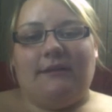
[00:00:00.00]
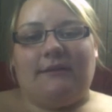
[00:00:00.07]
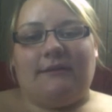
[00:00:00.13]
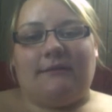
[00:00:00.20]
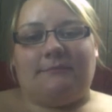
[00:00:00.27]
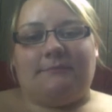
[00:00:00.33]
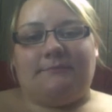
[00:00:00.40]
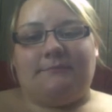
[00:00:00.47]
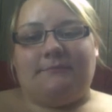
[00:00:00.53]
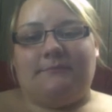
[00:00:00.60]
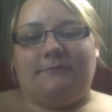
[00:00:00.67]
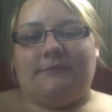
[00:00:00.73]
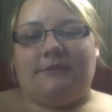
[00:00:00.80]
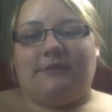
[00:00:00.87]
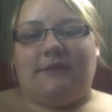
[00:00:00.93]
Um,
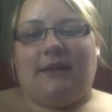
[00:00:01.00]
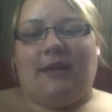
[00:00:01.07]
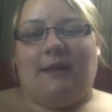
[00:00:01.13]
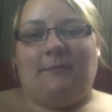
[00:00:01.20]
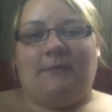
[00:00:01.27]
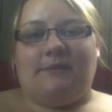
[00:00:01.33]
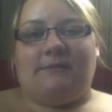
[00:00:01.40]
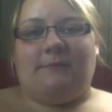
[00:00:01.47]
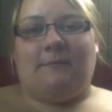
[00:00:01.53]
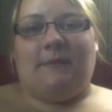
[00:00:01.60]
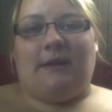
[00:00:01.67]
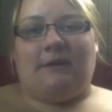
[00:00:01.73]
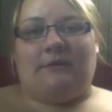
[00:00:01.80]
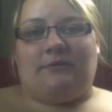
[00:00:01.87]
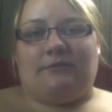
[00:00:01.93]
so they gave me some
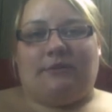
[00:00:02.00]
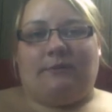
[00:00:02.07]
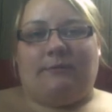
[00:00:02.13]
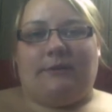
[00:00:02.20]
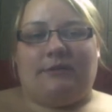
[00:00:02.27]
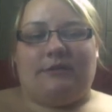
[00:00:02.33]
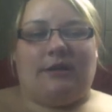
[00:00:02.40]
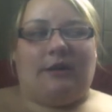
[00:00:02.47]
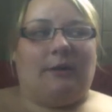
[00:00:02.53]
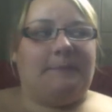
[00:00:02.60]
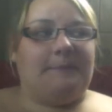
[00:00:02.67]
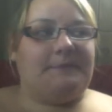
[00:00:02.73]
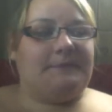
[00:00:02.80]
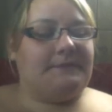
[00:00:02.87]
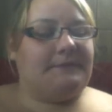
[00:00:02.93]
Benadryl, which
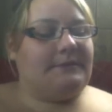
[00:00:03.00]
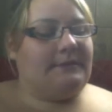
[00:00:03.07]
helped.